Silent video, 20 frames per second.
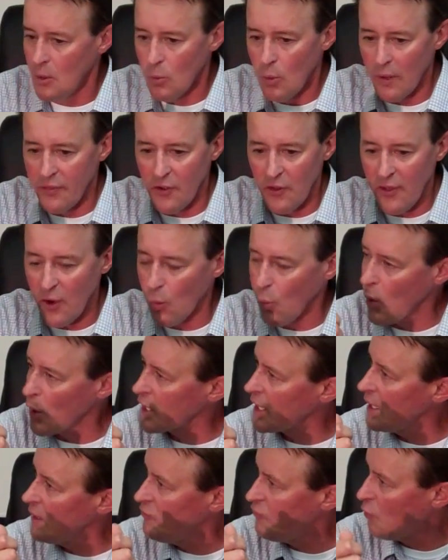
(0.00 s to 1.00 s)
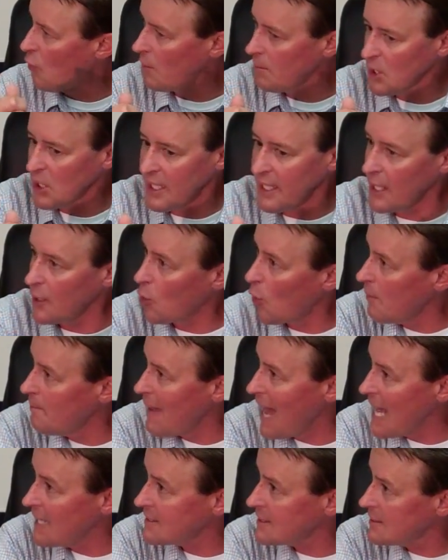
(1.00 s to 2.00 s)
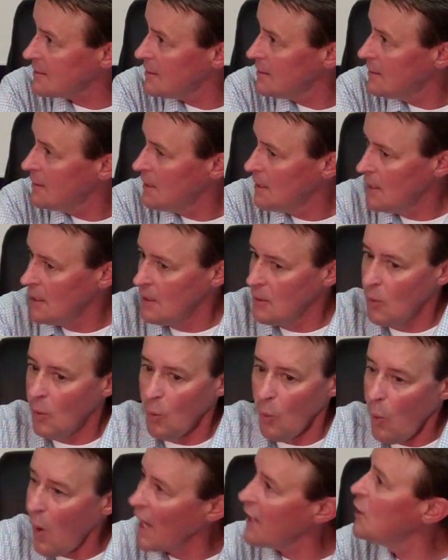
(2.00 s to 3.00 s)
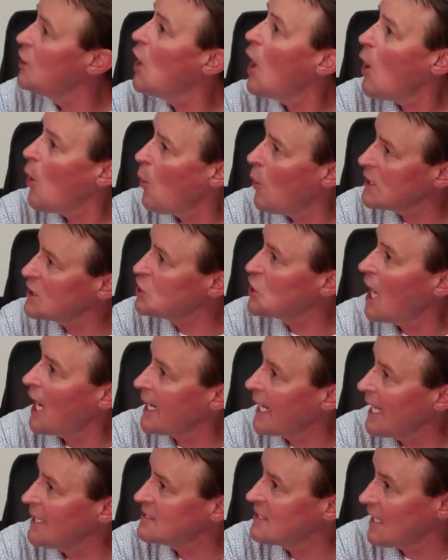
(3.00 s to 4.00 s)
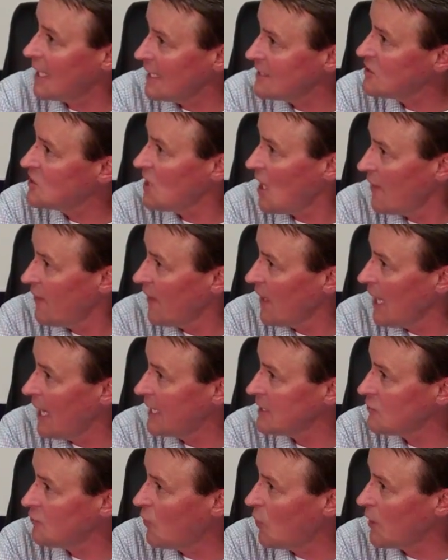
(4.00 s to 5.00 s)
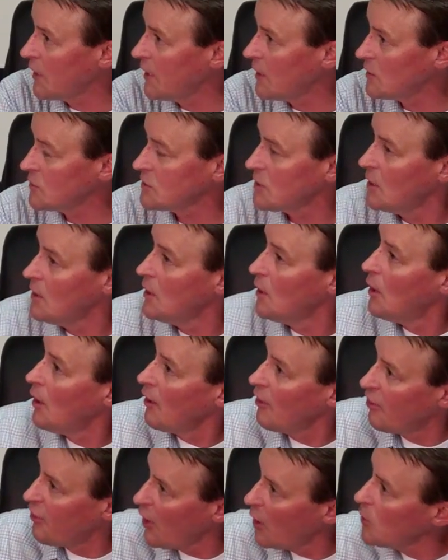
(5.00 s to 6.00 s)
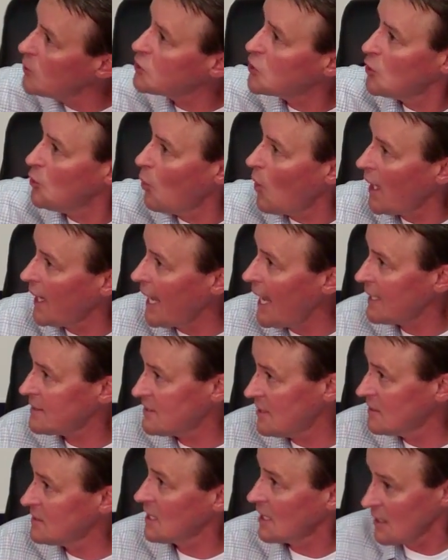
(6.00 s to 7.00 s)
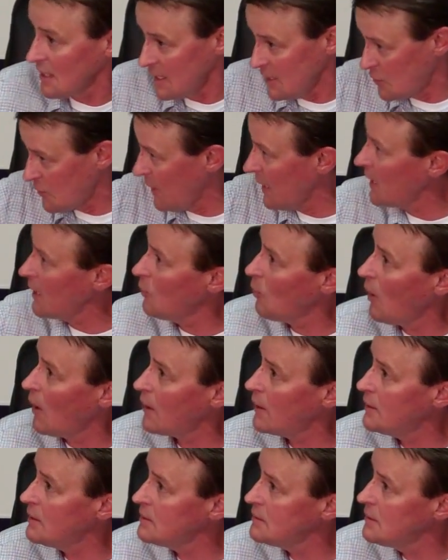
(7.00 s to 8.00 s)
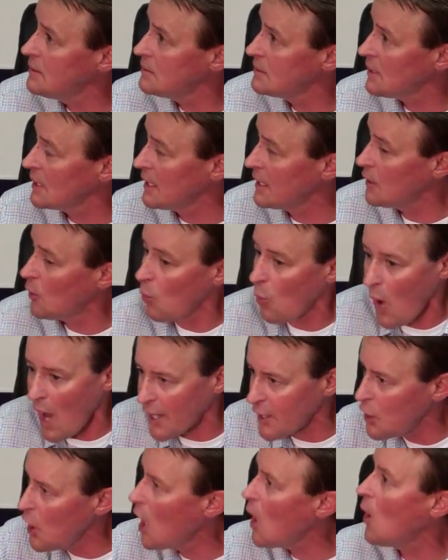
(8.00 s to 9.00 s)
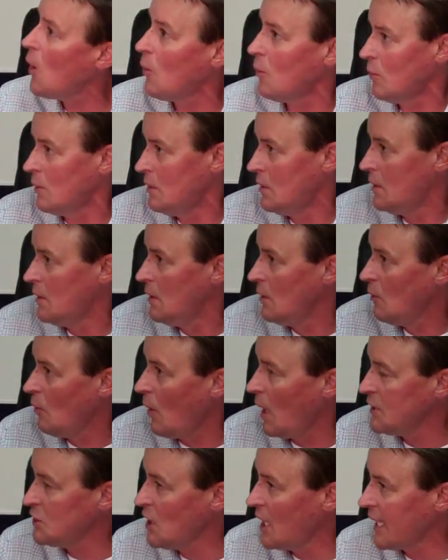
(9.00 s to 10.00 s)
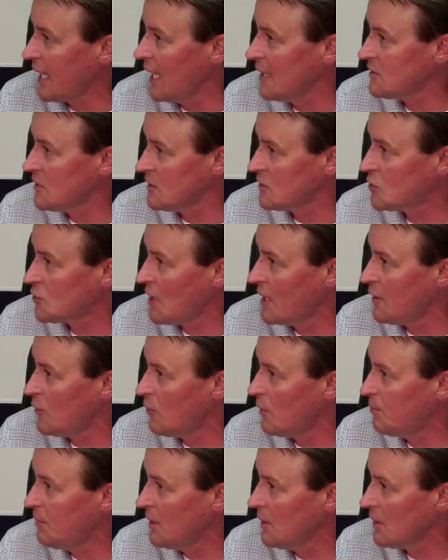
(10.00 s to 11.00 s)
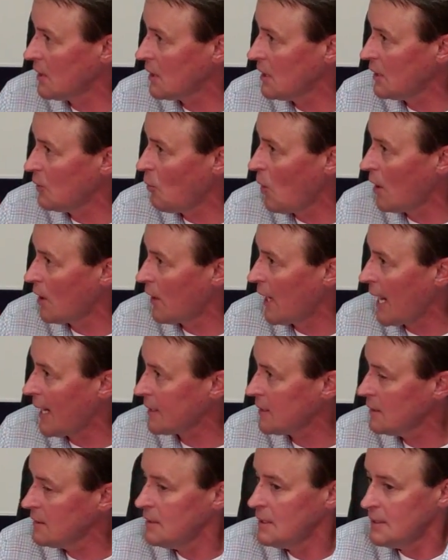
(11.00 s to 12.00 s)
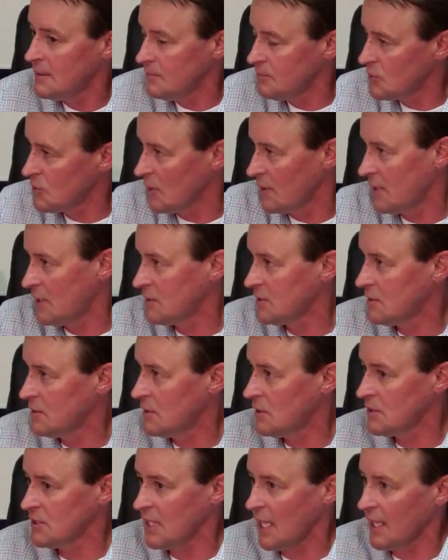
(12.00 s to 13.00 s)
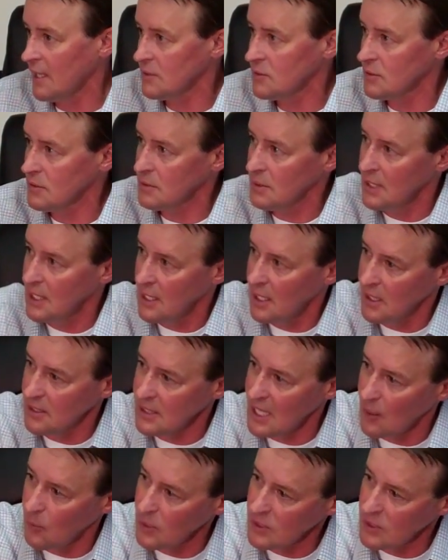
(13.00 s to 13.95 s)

whether they're working formally at Ormet, want to know what John Kasich has done the last four years. Those who want access to clean drinking water in Toledo want to know why John Kasich's trying to repeal the Clean Water Act. So there's, there's the answer. Now